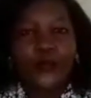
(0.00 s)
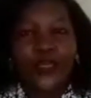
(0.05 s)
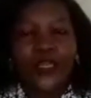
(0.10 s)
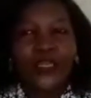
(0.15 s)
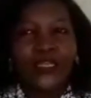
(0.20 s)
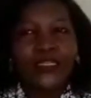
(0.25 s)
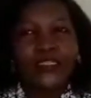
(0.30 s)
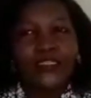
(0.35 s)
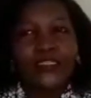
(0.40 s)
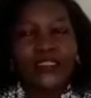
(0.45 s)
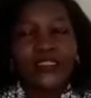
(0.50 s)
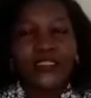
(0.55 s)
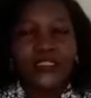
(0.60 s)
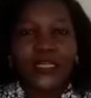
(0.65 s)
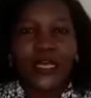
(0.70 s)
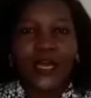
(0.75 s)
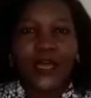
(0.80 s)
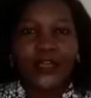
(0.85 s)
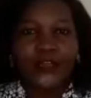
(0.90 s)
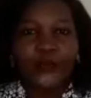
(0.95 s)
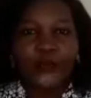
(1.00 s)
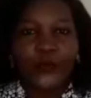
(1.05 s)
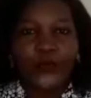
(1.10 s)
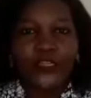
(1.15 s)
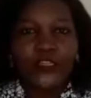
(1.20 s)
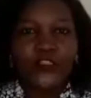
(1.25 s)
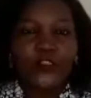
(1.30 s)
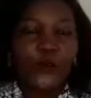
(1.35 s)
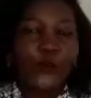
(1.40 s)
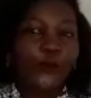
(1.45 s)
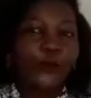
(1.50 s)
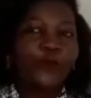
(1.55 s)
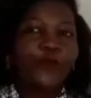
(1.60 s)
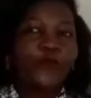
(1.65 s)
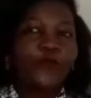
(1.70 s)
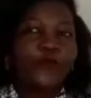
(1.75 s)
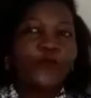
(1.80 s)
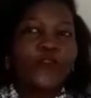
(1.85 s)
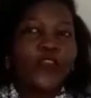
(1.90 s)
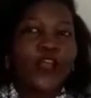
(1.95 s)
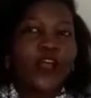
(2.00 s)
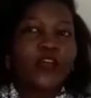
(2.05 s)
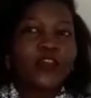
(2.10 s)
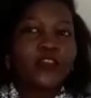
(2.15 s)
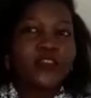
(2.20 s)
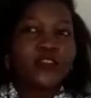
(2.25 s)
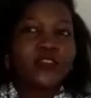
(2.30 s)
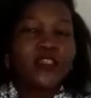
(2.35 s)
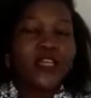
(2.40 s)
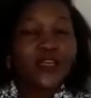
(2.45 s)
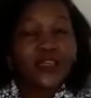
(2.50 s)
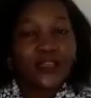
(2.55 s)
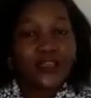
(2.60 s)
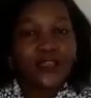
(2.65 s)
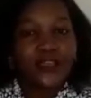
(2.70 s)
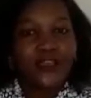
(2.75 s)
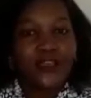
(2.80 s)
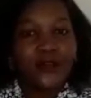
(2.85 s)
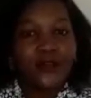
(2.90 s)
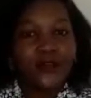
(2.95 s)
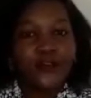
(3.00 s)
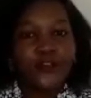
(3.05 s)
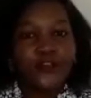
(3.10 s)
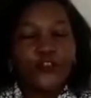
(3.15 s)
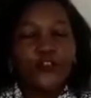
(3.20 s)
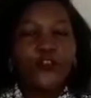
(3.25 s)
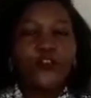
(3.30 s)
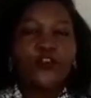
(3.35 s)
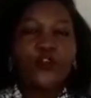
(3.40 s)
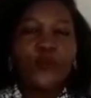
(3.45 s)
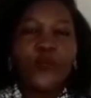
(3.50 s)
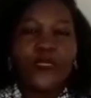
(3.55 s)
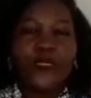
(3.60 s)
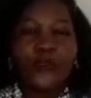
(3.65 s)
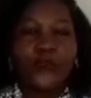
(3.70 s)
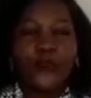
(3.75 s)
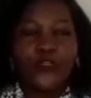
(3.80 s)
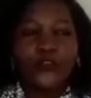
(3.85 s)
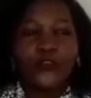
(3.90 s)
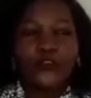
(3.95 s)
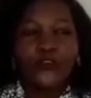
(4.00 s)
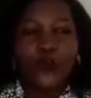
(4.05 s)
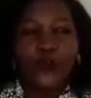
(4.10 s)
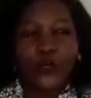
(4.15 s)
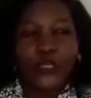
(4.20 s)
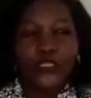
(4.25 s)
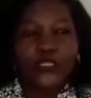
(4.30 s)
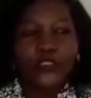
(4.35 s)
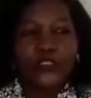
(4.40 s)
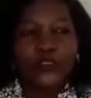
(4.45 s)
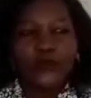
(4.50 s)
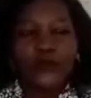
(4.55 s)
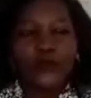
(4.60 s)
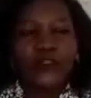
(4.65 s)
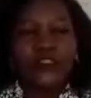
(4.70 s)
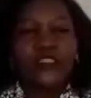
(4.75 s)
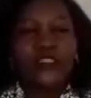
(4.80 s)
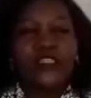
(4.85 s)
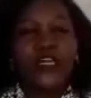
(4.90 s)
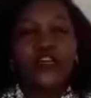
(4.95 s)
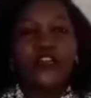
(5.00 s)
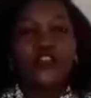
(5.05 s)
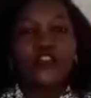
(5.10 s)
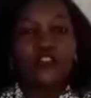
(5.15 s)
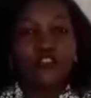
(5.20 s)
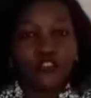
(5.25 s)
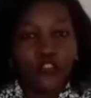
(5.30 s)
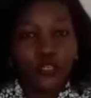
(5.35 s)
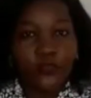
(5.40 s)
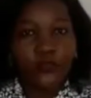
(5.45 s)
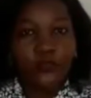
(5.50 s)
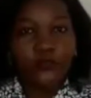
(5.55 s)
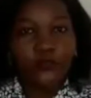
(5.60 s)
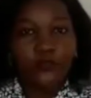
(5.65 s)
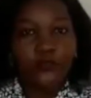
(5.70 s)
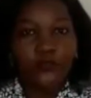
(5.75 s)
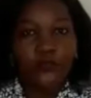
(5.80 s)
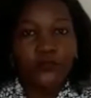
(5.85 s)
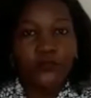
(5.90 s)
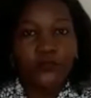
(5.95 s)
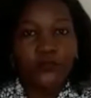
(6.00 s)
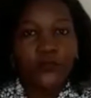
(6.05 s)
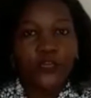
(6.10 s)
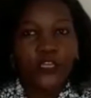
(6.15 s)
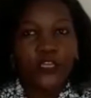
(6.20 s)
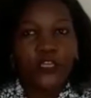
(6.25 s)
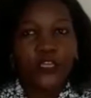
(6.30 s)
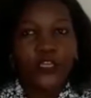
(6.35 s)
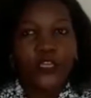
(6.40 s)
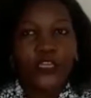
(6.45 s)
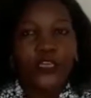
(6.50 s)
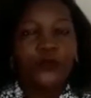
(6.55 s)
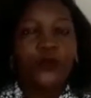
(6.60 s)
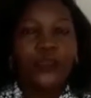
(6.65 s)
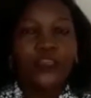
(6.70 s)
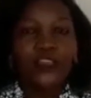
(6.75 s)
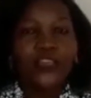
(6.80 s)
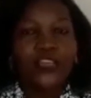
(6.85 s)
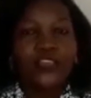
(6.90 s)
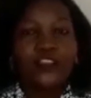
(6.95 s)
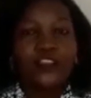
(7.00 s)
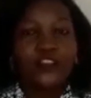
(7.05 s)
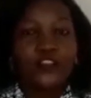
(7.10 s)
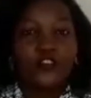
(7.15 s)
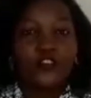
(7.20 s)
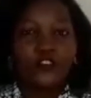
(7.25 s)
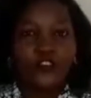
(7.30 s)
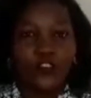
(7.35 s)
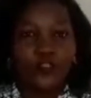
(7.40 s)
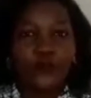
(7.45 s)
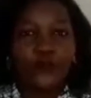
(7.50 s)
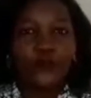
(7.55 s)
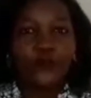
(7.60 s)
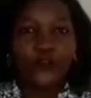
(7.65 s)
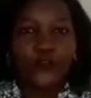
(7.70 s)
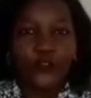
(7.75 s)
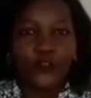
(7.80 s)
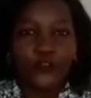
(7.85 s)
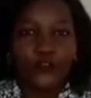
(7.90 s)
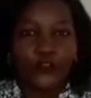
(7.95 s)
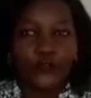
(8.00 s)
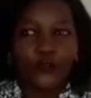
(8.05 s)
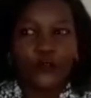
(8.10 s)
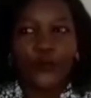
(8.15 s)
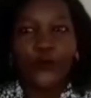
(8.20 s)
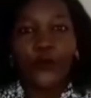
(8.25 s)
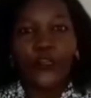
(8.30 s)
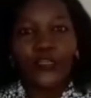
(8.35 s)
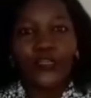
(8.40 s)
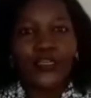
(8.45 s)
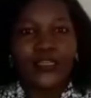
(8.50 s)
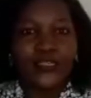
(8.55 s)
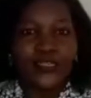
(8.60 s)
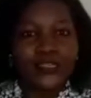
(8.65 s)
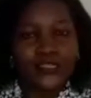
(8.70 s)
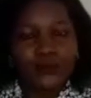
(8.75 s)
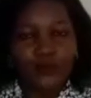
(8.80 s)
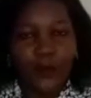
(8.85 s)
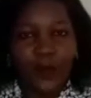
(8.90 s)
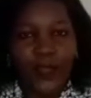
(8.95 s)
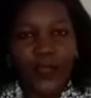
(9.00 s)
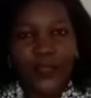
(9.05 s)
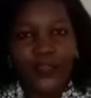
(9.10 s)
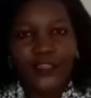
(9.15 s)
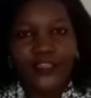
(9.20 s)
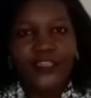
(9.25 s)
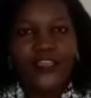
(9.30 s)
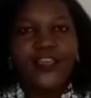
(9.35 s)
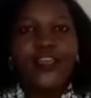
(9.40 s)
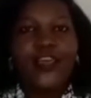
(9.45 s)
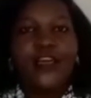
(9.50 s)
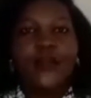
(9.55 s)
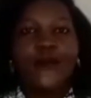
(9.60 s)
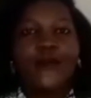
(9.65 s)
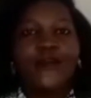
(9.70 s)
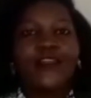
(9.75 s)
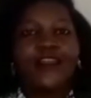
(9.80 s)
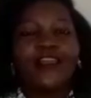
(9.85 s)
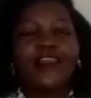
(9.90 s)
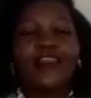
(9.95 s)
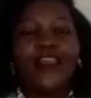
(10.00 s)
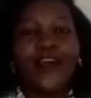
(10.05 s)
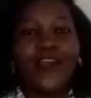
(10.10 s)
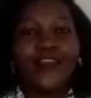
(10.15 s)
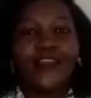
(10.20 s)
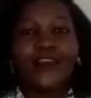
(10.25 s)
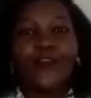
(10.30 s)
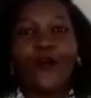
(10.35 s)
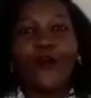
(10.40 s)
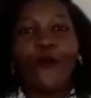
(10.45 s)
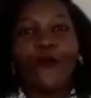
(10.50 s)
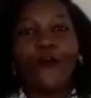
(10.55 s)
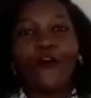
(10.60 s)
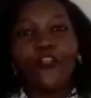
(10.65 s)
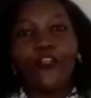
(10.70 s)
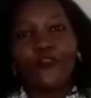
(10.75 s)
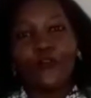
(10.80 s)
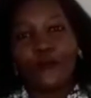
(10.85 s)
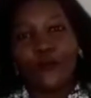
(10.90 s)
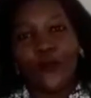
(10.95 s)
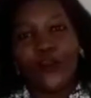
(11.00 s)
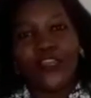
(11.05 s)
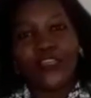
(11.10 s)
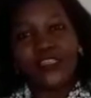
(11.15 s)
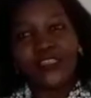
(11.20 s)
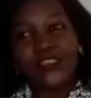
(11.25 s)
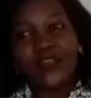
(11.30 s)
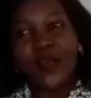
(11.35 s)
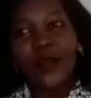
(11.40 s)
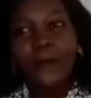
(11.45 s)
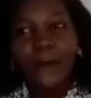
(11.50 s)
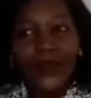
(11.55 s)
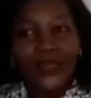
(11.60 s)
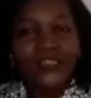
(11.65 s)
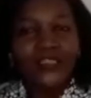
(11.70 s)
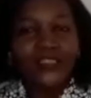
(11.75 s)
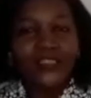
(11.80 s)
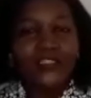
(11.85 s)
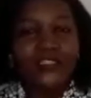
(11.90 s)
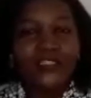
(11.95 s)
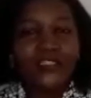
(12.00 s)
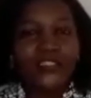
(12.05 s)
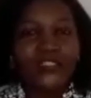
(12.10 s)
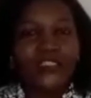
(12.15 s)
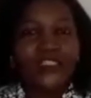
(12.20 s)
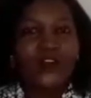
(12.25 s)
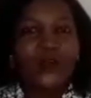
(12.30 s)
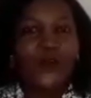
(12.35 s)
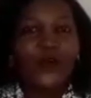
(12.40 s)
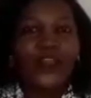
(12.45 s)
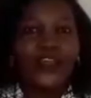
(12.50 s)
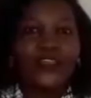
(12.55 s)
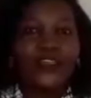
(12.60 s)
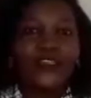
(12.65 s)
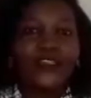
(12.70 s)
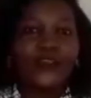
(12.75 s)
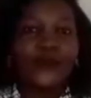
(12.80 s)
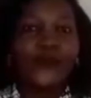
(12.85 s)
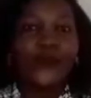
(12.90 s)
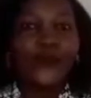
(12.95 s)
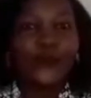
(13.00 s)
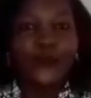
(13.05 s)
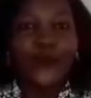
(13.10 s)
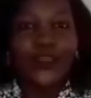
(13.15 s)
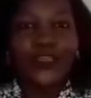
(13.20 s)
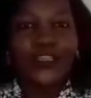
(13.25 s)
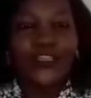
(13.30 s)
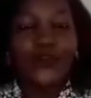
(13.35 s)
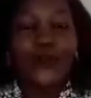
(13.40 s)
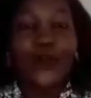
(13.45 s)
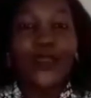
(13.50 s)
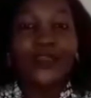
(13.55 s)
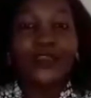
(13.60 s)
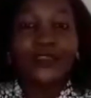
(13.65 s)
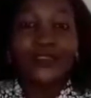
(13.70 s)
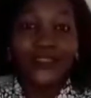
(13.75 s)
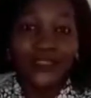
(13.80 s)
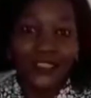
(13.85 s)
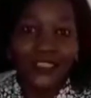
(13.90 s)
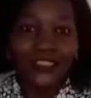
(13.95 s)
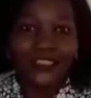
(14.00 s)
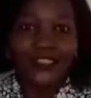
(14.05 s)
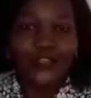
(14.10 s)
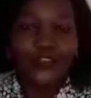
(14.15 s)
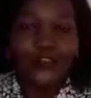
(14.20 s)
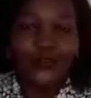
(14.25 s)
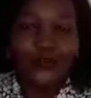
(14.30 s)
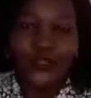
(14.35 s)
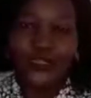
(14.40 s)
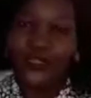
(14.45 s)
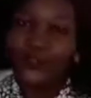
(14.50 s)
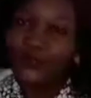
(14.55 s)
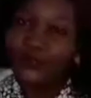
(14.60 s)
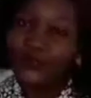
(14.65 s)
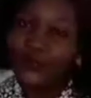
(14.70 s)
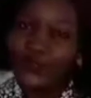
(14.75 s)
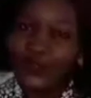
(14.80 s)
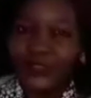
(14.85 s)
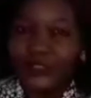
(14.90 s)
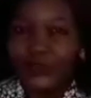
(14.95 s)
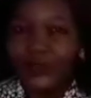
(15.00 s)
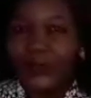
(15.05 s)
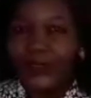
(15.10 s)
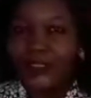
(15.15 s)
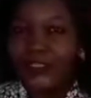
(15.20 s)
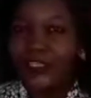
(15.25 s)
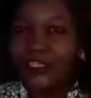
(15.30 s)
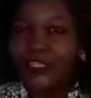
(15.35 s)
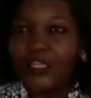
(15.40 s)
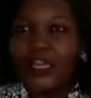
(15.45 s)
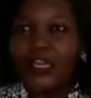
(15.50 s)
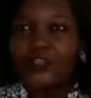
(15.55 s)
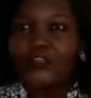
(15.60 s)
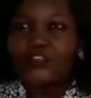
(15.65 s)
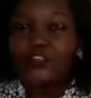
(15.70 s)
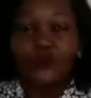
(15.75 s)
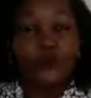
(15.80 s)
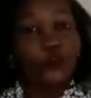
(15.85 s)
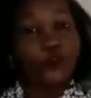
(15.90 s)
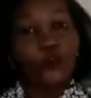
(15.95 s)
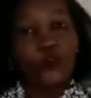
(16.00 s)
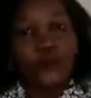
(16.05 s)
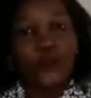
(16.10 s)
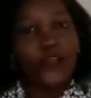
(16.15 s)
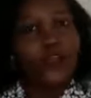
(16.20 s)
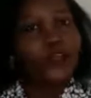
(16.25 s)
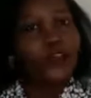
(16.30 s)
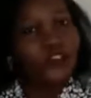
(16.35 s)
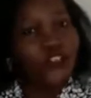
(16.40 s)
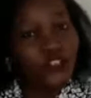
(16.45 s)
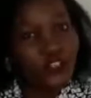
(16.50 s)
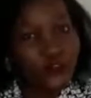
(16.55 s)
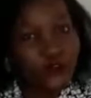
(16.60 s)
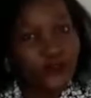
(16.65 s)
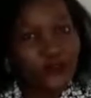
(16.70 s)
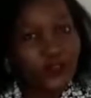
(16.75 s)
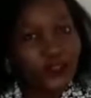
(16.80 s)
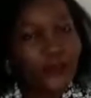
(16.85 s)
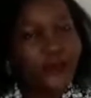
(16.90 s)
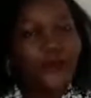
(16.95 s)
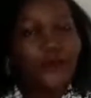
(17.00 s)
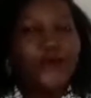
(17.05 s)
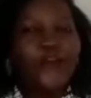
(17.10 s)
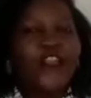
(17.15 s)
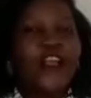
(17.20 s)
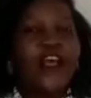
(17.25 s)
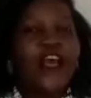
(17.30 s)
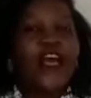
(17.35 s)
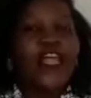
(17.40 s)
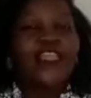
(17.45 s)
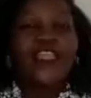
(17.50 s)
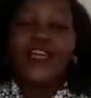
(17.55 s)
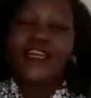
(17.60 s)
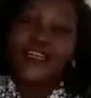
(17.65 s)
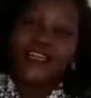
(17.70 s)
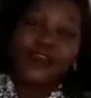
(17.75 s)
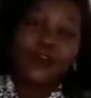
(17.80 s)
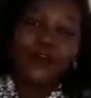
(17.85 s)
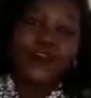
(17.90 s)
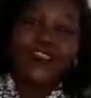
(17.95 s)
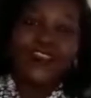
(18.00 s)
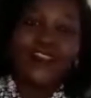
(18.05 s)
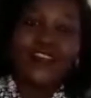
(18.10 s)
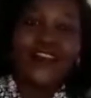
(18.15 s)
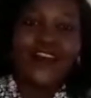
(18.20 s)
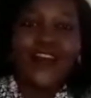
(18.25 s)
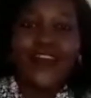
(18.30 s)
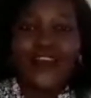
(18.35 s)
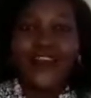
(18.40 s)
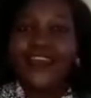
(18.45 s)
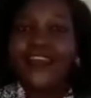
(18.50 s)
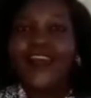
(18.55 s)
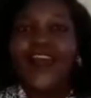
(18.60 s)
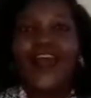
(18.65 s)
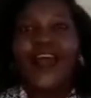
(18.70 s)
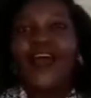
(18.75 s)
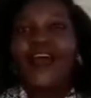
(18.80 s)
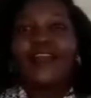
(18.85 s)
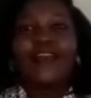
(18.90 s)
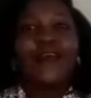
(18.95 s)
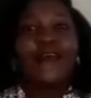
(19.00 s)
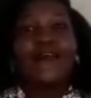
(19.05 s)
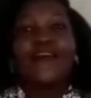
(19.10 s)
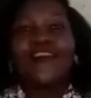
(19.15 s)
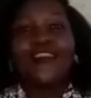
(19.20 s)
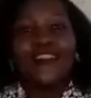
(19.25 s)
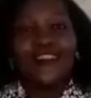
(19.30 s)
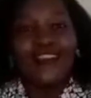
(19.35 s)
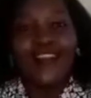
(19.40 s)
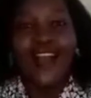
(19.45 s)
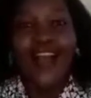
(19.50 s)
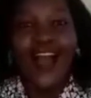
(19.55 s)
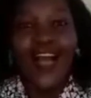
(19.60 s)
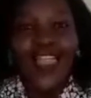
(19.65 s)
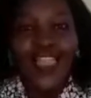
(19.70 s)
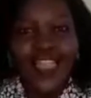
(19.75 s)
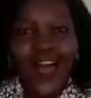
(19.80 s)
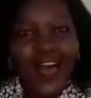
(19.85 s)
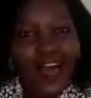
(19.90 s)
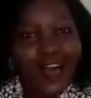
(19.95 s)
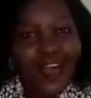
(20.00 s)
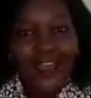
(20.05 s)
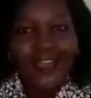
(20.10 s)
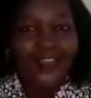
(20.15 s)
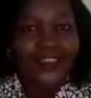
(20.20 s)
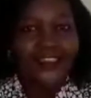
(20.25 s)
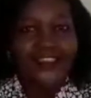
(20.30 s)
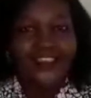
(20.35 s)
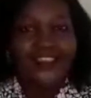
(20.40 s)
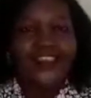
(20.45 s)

I learned things the hard way. So I was lucky. Normally when God puts a dream, like when there is a dream for you, God inspired, He will align all the right persons, the right equipment, the right things that you need for this particular dream to be achieved. Lucky was I had everything aligned.